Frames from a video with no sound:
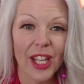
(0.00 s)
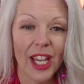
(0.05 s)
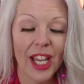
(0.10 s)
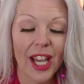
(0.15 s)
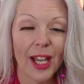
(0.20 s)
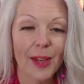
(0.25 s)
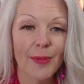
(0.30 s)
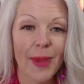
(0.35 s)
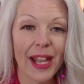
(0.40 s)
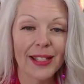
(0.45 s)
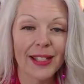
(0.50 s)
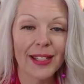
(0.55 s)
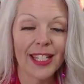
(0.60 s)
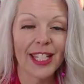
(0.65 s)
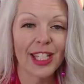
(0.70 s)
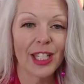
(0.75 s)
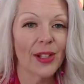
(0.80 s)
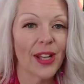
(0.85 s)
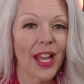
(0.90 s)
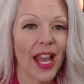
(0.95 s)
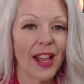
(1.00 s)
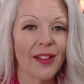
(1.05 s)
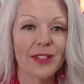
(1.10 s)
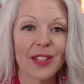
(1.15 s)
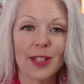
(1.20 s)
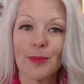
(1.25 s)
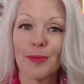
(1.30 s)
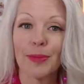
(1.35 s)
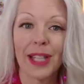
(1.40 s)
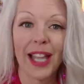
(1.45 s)
I'm asking you to have
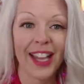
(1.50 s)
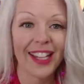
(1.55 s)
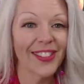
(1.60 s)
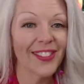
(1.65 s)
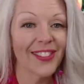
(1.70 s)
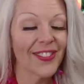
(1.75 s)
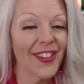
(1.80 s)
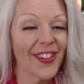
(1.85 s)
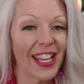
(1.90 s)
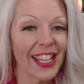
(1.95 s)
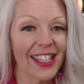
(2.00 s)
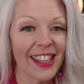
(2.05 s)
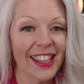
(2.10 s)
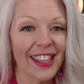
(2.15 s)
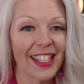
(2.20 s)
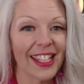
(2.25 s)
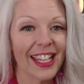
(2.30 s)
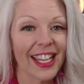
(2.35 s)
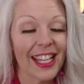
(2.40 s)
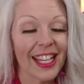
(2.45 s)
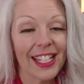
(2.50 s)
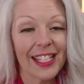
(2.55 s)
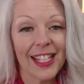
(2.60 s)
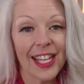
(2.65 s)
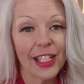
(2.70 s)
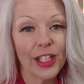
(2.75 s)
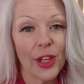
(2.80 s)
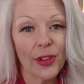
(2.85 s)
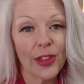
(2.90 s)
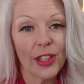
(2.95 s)
some blind faith,
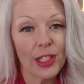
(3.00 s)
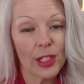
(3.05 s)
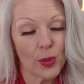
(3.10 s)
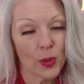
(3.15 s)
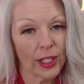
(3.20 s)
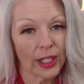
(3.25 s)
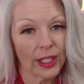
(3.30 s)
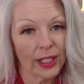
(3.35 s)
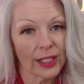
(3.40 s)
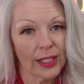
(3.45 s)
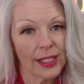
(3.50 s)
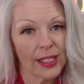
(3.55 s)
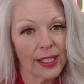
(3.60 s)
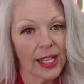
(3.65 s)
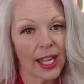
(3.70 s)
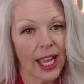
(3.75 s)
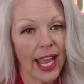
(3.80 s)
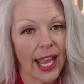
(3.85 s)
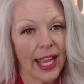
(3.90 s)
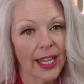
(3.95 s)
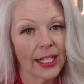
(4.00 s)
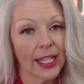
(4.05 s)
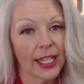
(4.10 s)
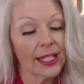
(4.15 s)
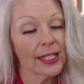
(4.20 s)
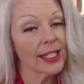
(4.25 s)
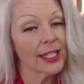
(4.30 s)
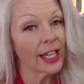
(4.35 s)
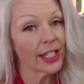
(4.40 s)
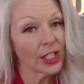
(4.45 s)
because I know this works. And
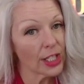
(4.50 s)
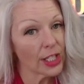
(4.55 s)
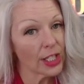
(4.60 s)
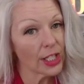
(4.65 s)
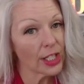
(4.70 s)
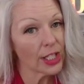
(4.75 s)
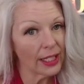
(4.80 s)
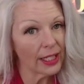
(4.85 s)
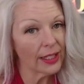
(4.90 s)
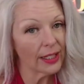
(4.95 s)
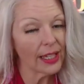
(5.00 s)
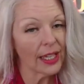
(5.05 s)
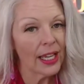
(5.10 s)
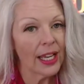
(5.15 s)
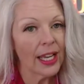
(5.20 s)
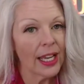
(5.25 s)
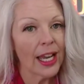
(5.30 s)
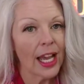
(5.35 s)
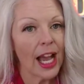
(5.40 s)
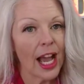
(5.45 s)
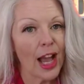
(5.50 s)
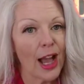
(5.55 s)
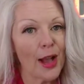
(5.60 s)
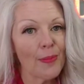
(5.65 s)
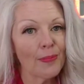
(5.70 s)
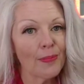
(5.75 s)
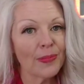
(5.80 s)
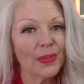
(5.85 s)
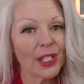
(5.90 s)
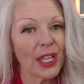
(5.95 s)
it's not just me.
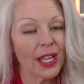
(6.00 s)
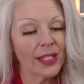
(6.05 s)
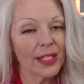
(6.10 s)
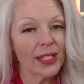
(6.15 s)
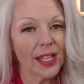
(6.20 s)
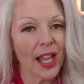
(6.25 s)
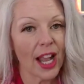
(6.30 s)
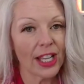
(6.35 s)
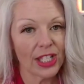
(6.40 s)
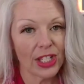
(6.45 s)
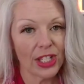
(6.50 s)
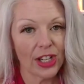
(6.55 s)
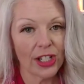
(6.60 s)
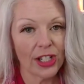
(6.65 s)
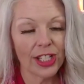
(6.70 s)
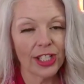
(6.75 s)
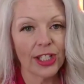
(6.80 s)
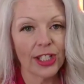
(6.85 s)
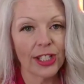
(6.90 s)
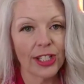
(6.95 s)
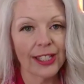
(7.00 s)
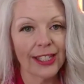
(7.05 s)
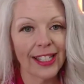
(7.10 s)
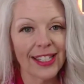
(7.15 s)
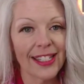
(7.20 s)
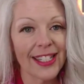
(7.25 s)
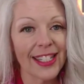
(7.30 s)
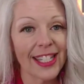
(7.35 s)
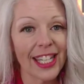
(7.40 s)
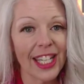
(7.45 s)
Since I started Dirty
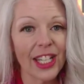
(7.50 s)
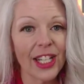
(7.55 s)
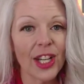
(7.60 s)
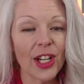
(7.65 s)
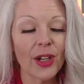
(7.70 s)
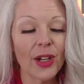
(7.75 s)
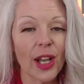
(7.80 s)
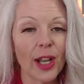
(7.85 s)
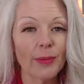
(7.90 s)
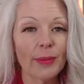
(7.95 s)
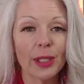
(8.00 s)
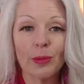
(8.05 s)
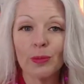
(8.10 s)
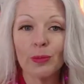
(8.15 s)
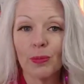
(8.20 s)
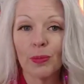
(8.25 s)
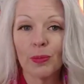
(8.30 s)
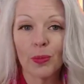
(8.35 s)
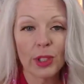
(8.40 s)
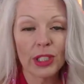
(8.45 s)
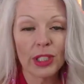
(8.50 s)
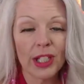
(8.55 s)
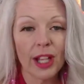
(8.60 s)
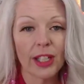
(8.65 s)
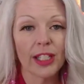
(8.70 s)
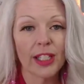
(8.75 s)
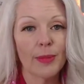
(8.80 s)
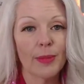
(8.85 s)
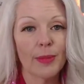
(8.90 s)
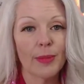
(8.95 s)
Lazy Keto, I mean, we're
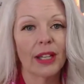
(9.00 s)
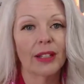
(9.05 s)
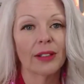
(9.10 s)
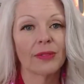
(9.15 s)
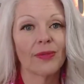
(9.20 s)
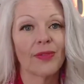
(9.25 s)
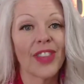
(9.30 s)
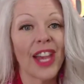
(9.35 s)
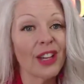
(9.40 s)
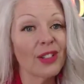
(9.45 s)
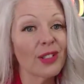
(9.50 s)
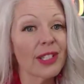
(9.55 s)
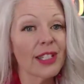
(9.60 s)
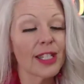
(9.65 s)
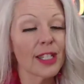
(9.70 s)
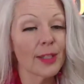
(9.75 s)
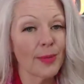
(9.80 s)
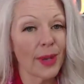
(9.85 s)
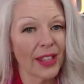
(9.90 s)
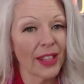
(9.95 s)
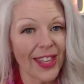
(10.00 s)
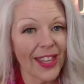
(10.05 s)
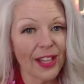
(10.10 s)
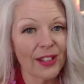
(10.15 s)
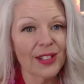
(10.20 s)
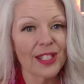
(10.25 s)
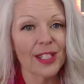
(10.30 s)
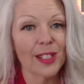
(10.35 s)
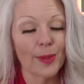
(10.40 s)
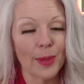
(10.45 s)
talking about thousands upon
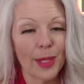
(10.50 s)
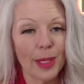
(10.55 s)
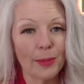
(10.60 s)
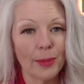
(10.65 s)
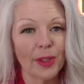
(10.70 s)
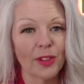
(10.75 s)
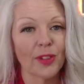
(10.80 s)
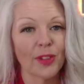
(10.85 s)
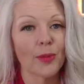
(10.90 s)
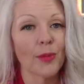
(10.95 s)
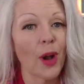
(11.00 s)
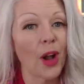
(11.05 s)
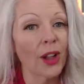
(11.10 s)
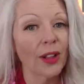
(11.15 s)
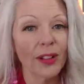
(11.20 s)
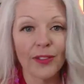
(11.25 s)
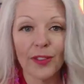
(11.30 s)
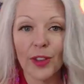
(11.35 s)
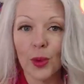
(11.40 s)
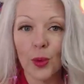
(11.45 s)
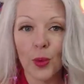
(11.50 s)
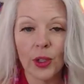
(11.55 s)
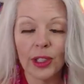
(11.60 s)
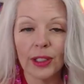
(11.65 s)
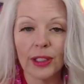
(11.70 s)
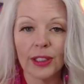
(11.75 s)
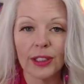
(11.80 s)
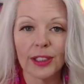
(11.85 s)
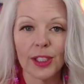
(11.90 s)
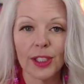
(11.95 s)
thousands of people from all over the
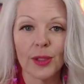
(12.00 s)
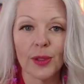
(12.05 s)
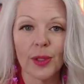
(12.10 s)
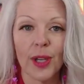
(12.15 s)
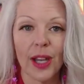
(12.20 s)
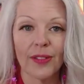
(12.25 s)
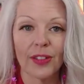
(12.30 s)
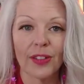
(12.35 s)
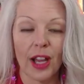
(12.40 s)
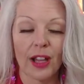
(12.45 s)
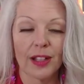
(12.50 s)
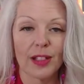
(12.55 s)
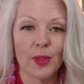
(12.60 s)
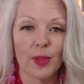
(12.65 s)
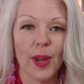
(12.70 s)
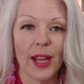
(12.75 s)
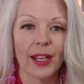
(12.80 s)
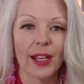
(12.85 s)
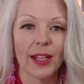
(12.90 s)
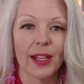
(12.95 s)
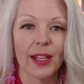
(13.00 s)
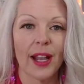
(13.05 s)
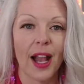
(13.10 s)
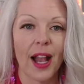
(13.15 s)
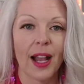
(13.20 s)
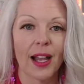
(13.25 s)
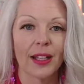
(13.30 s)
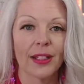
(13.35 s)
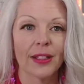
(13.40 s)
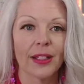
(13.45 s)
world who have lost weight
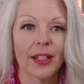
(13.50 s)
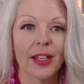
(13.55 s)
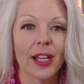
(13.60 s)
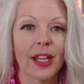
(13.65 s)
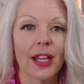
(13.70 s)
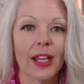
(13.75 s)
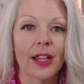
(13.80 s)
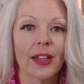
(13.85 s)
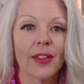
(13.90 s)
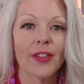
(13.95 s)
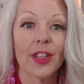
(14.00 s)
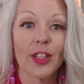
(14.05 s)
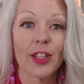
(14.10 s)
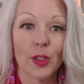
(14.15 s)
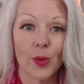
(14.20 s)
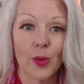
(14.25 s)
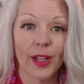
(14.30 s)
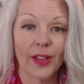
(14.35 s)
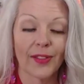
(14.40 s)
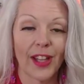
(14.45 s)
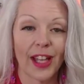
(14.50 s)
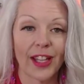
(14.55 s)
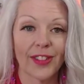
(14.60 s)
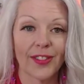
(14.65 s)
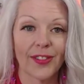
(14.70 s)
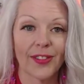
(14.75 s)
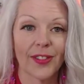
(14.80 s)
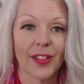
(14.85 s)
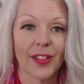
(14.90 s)
on this way of life.